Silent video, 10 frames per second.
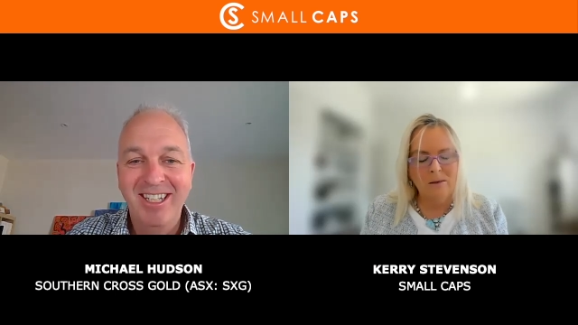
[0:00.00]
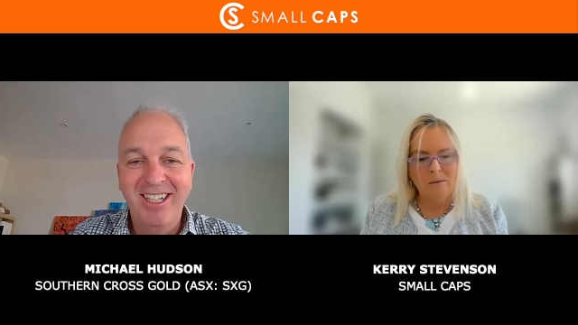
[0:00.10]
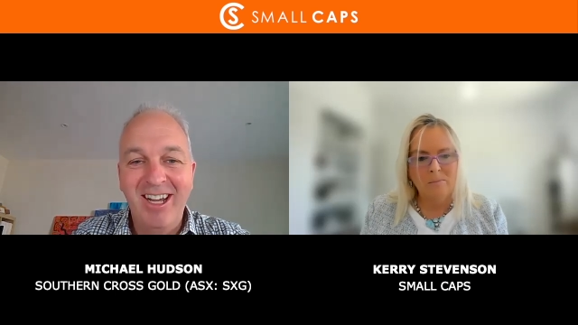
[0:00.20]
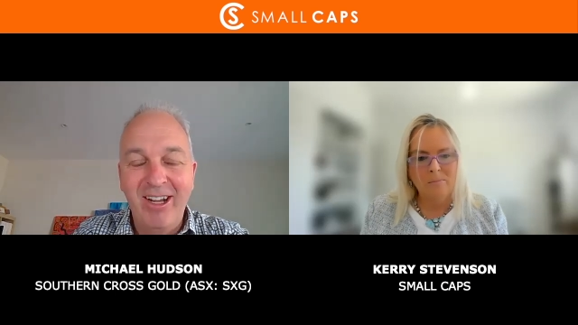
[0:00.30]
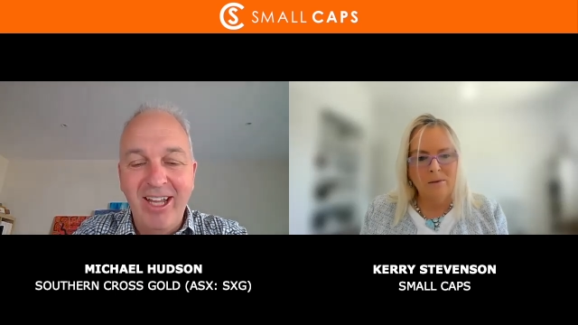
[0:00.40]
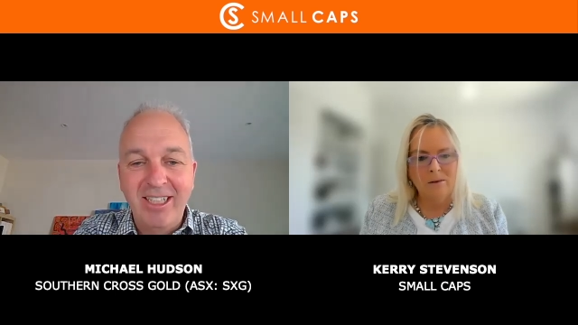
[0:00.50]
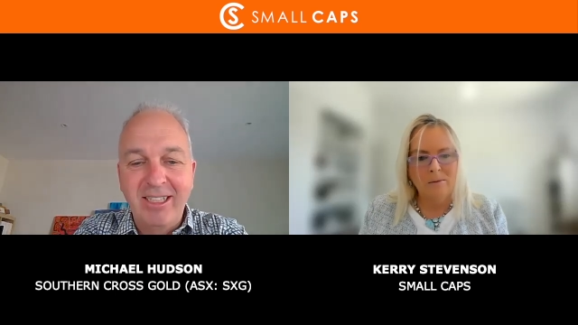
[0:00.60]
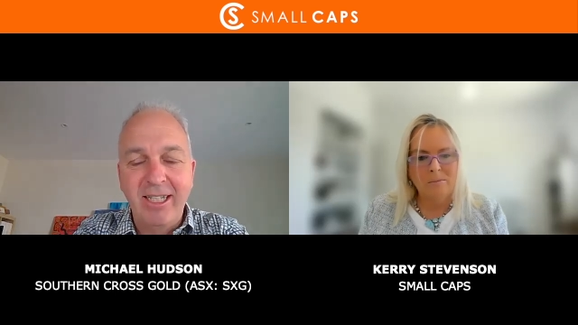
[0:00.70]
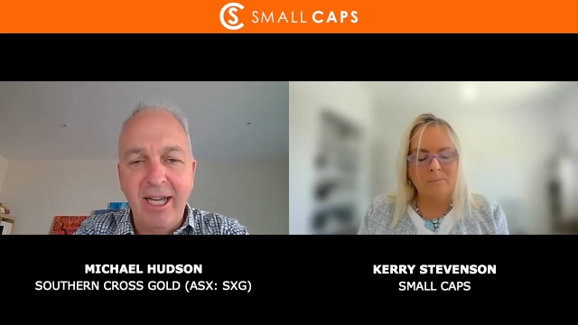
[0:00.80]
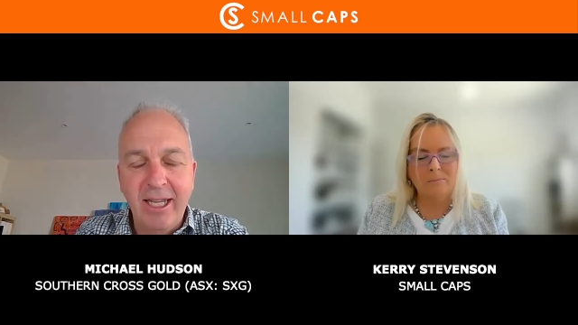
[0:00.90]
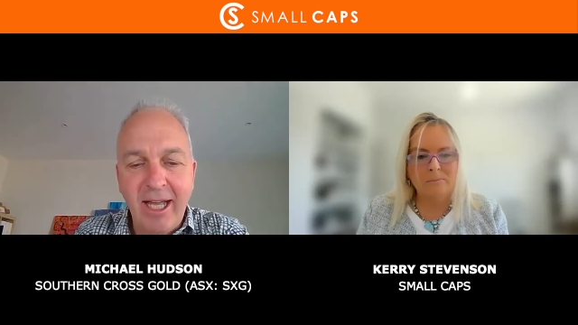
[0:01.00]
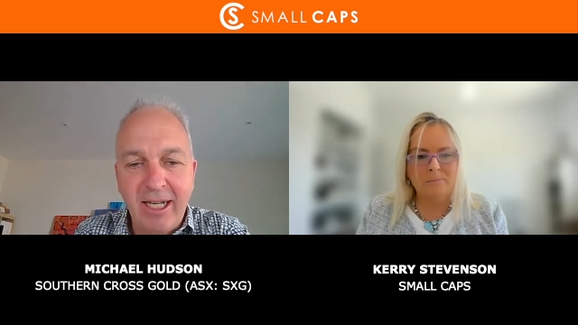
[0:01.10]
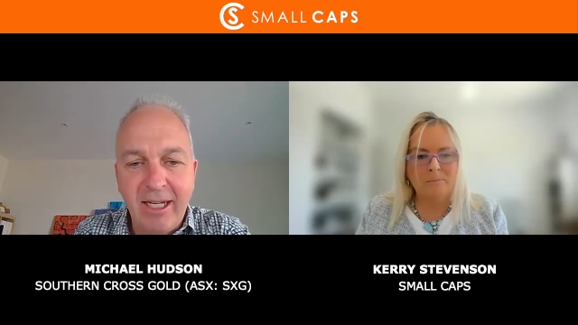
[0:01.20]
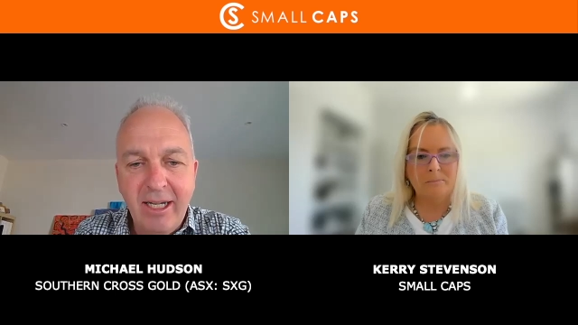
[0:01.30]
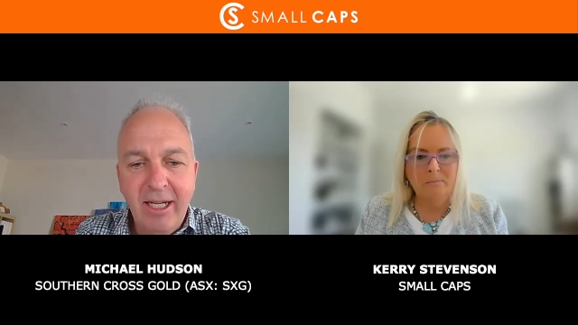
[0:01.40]
Speaker 1: no, that's uh,
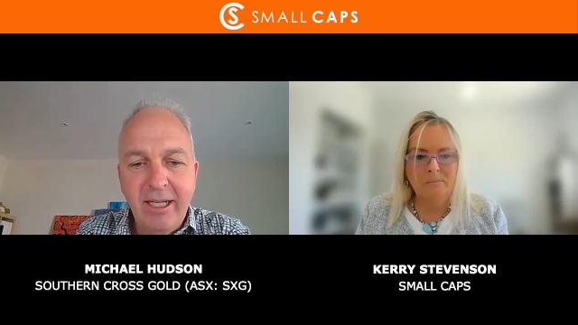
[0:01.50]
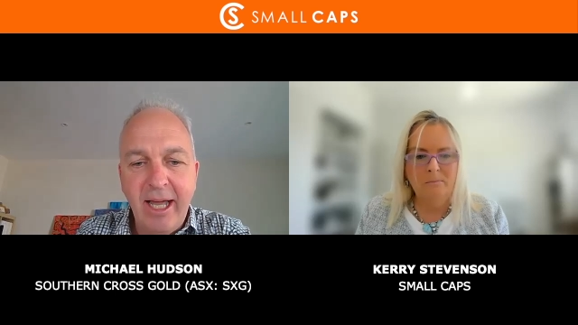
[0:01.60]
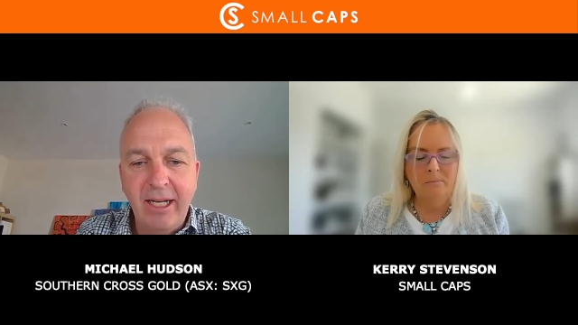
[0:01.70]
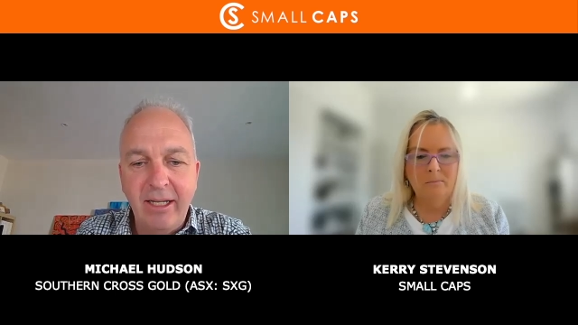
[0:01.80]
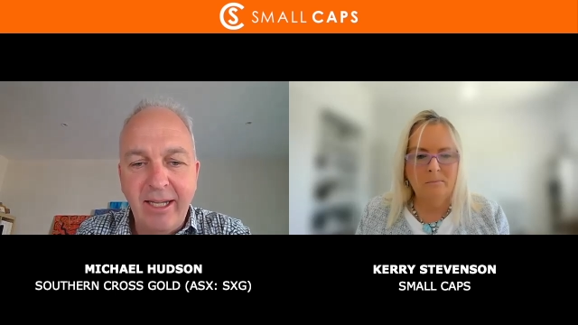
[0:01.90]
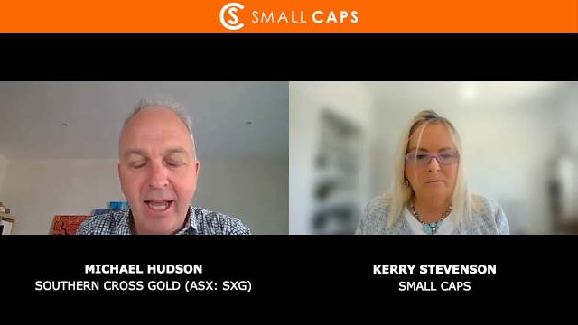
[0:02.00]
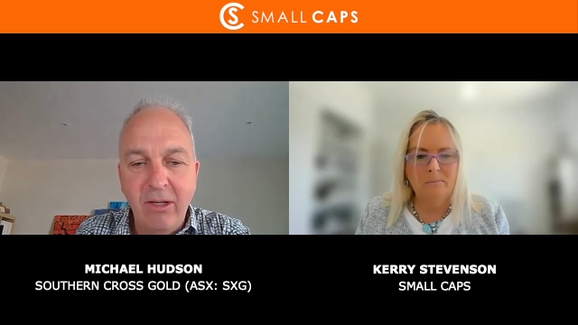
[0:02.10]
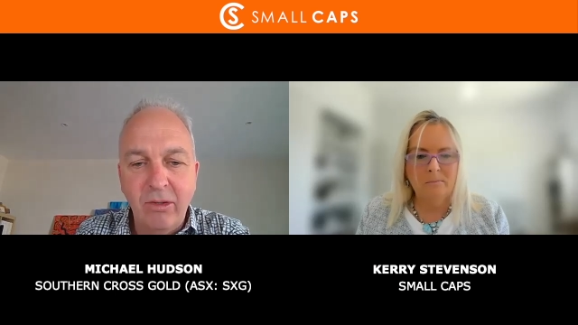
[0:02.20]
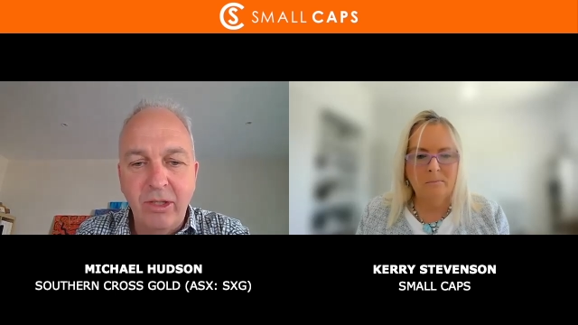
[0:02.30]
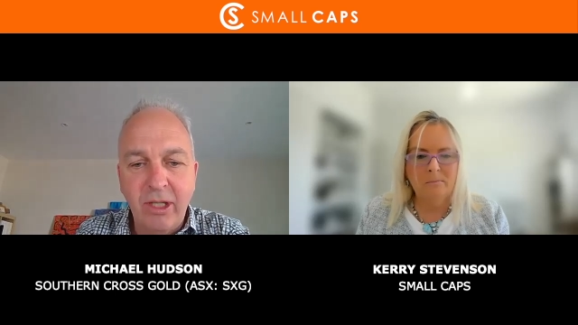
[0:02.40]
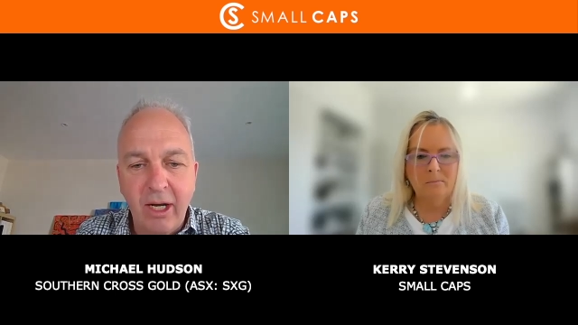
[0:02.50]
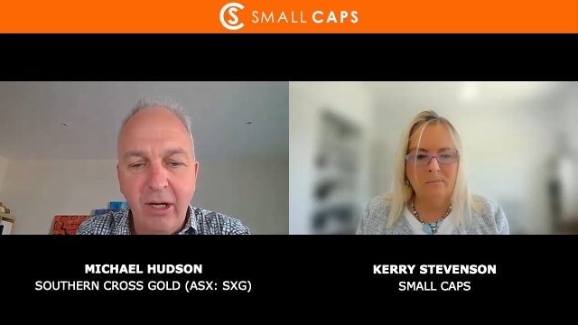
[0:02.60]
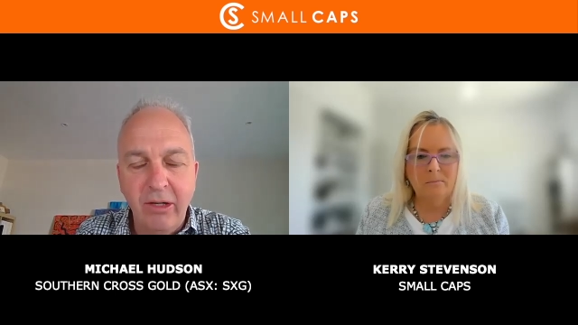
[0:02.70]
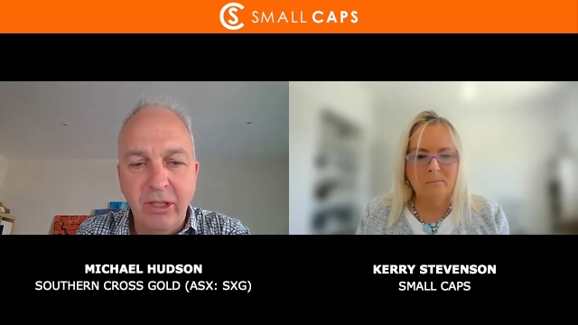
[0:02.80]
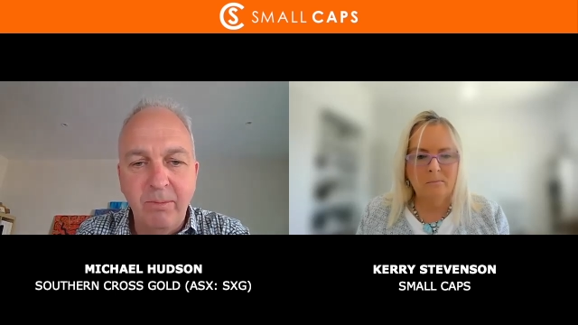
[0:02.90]
that that that looks
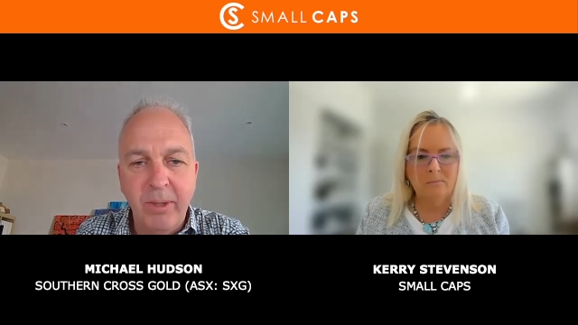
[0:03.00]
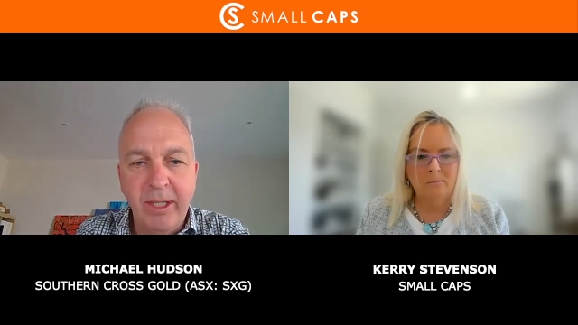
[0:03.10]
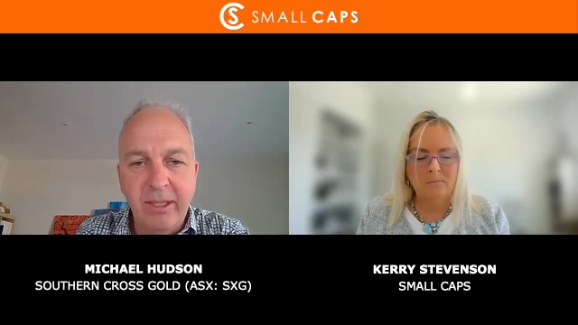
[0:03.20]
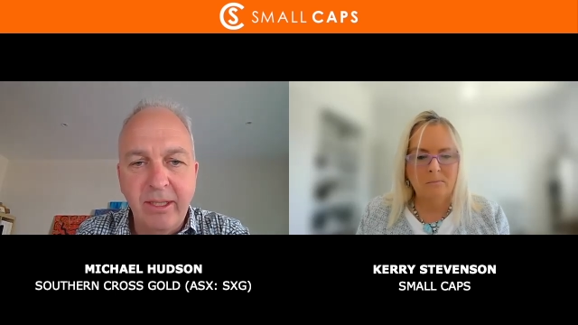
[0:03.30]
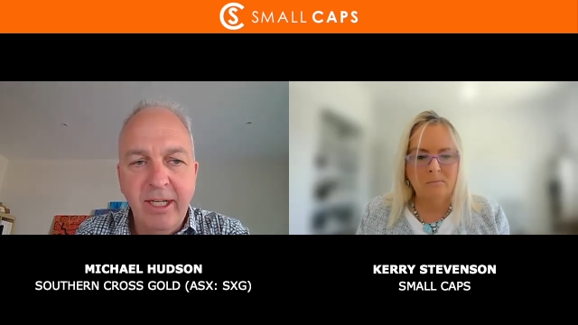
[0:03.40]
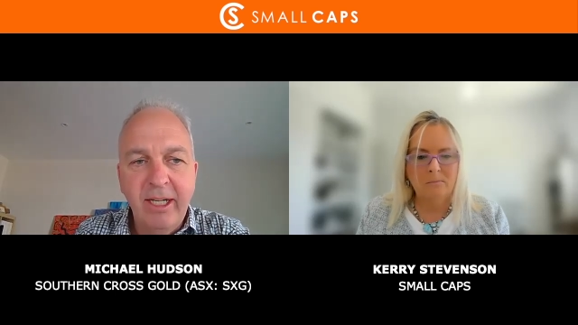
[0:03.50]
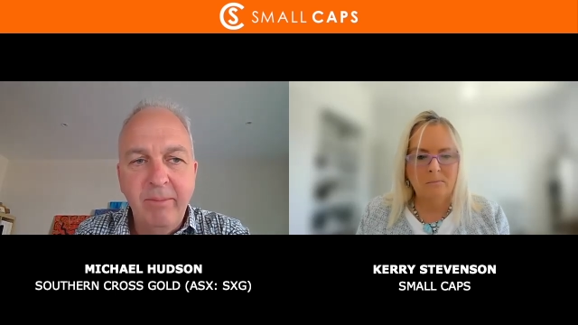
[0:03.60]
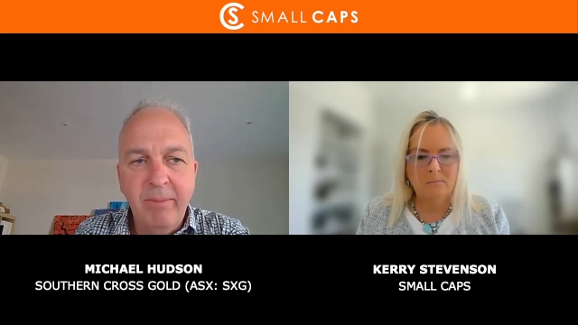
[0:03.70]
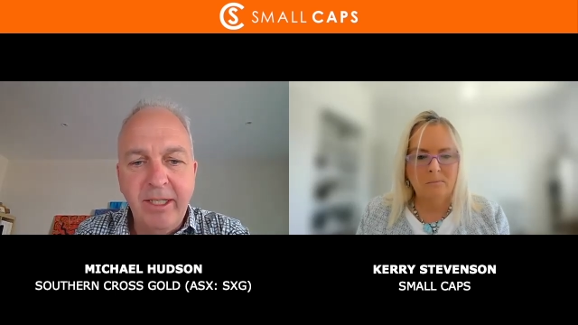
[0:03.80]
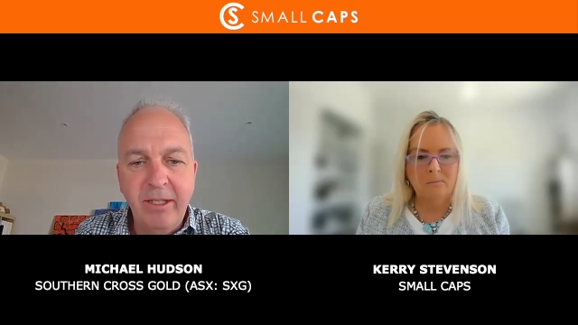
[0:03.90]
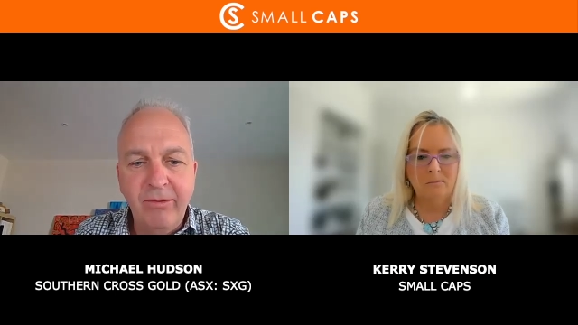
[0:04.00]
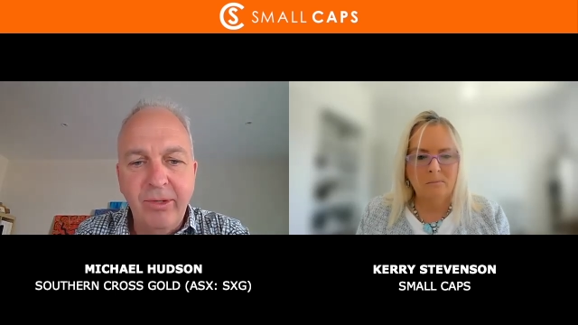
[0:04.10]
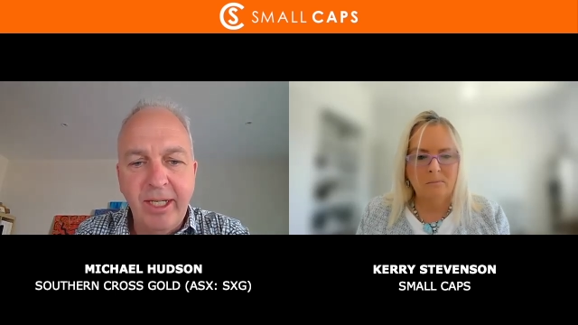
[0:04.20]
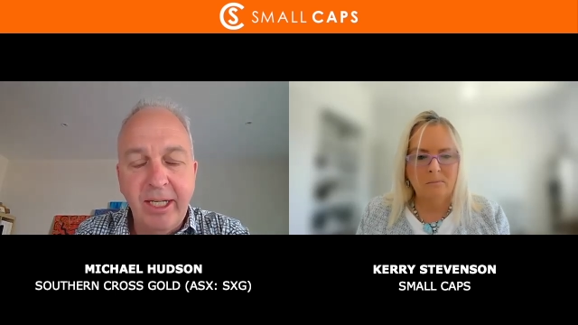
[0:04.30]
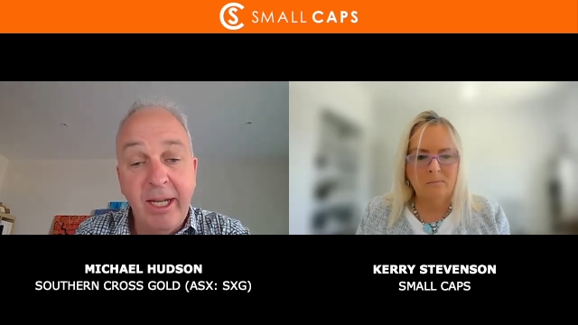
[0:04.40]
close, but but you've
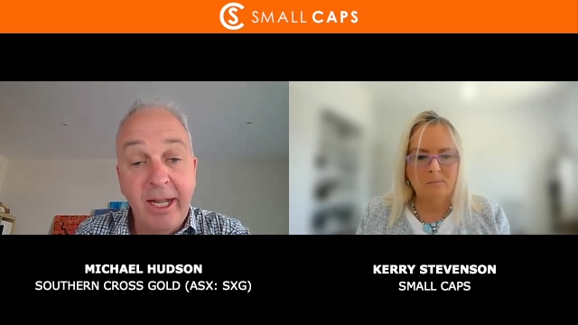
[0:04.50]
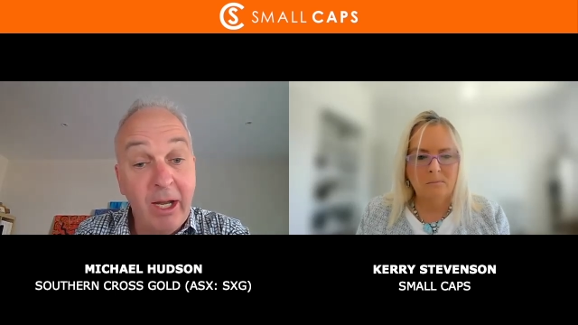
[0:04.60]
really,